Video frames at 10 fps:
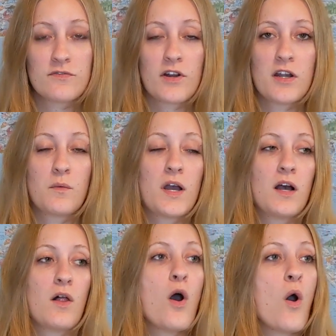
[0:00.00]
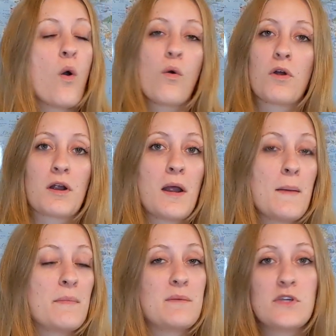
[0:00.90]
very well, or
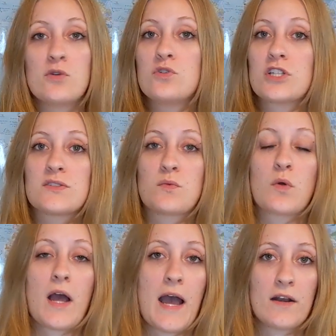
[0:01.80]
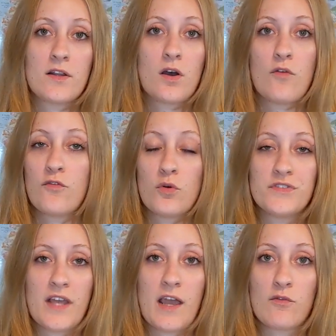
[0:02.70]
maybe you just had a full
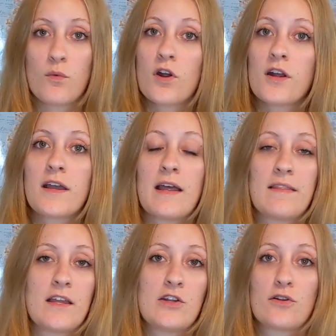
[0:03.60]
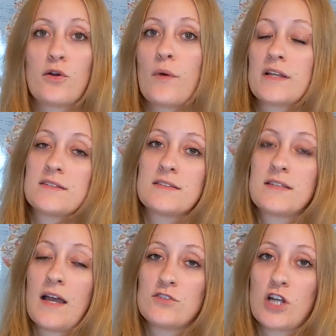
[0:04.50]
day of work and then you're going to the
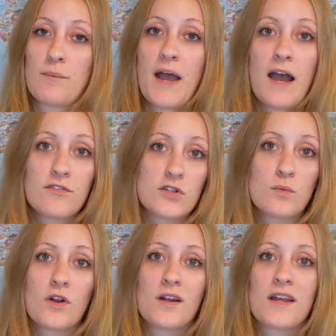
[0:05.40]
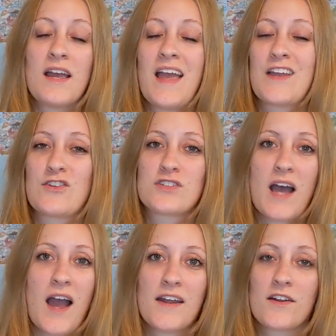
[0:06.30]
dive shop after work and you're
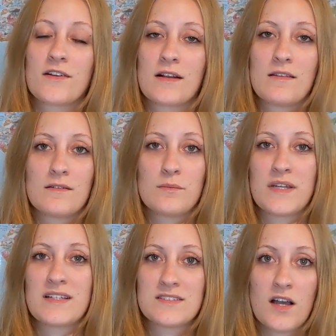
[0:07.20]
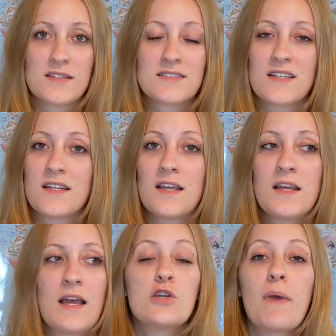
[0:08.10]
tired and a little bit exhausted.
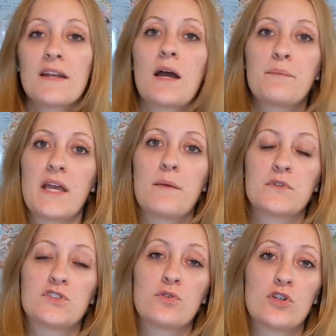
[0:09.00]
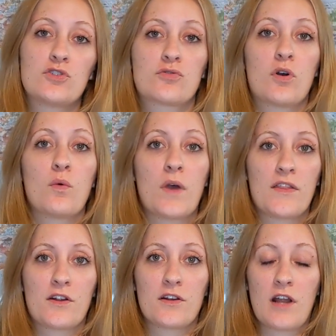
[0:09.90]
You might not be able to control
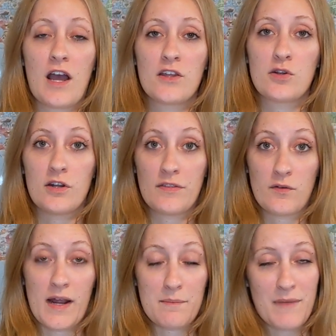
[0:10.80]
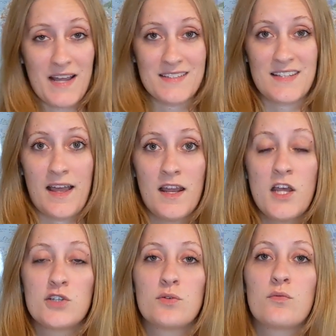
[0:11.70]
whether or not you're in the right
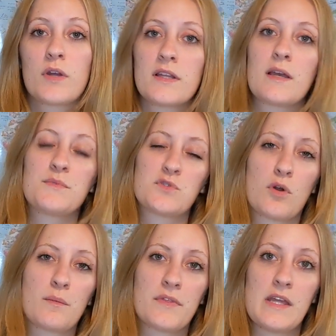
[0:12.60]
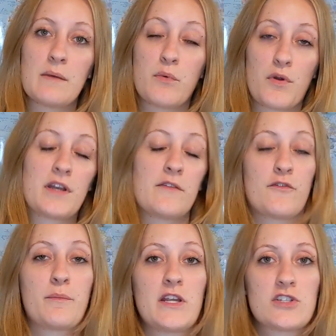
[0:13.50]
mindset to really absorb the important
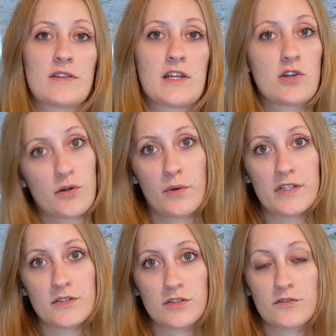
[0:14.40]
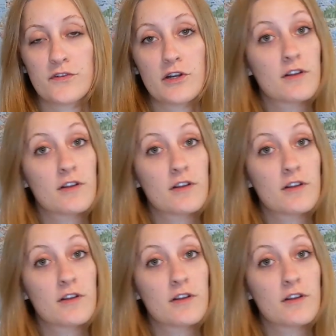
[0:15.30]
information that you're going to learn for your